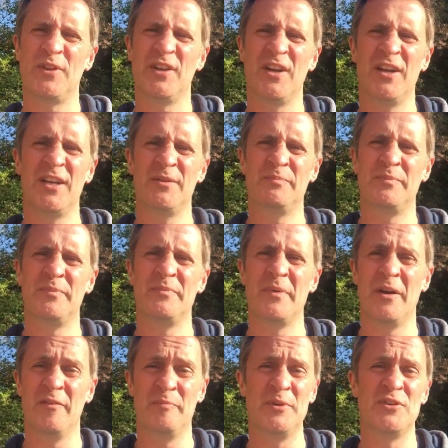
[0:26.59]
that I
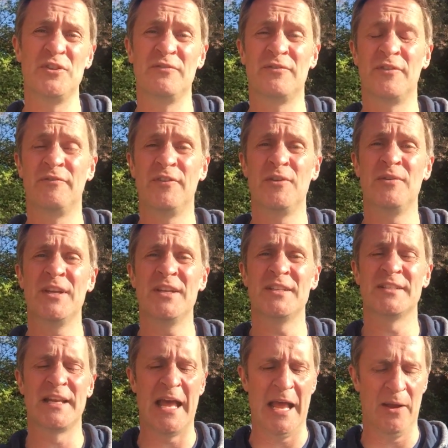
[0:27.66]
have been doing for a few
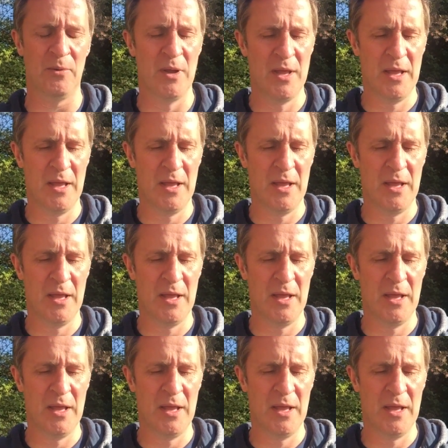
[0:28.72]
years now